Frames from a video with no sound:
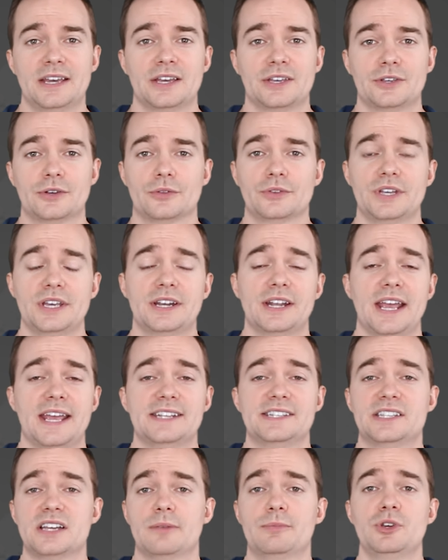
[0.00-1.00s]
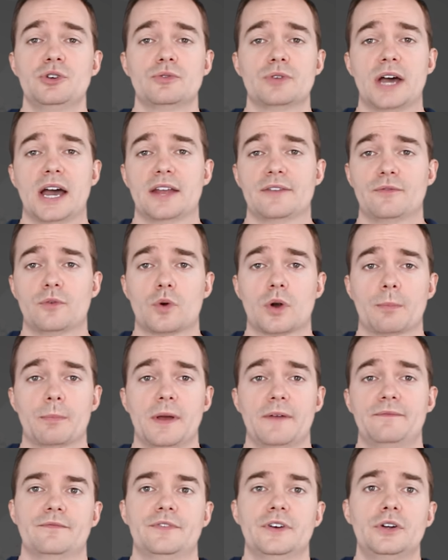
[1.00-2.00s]
You'll need a W-9
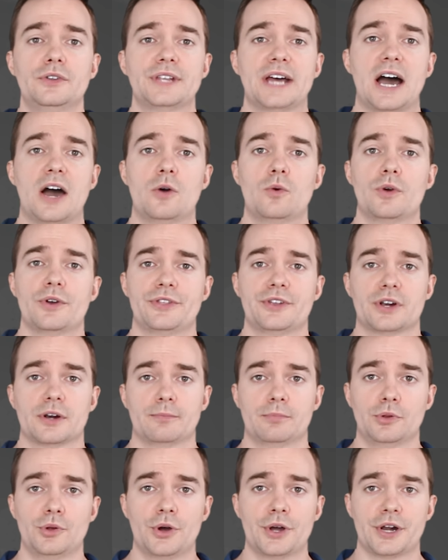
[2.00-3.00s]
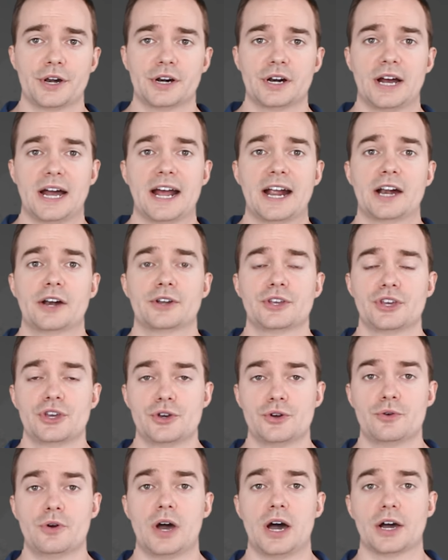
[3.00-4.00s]
form filled out with your employer hiring
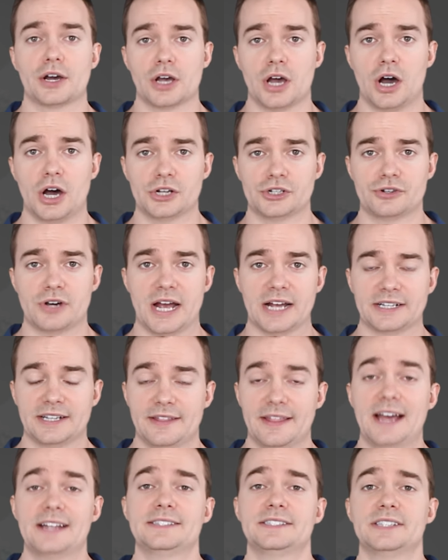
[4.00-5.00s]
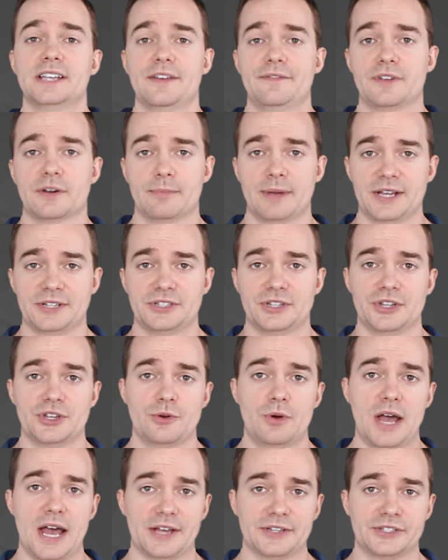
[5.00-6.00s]
you on contract, and that's if you're based in the
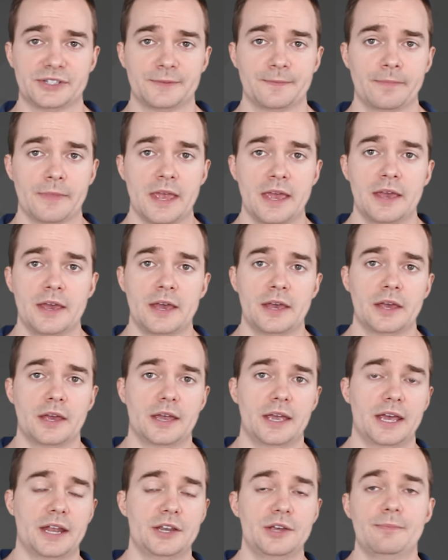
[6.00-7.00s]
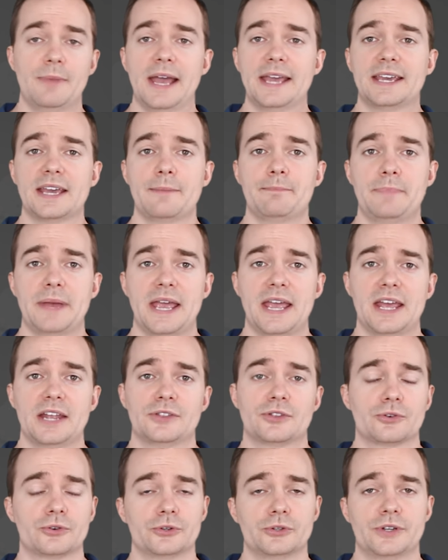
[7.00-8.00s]
US. And you might get
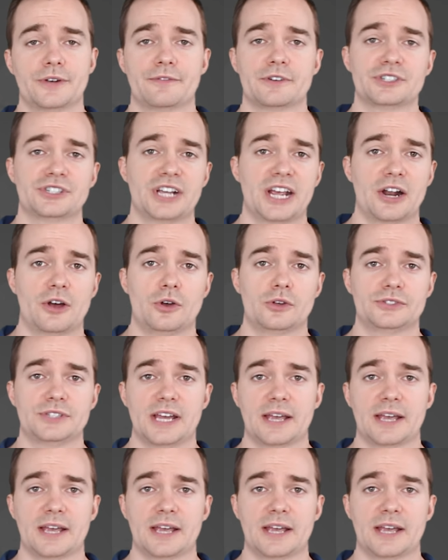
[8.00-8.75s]
paid through different channels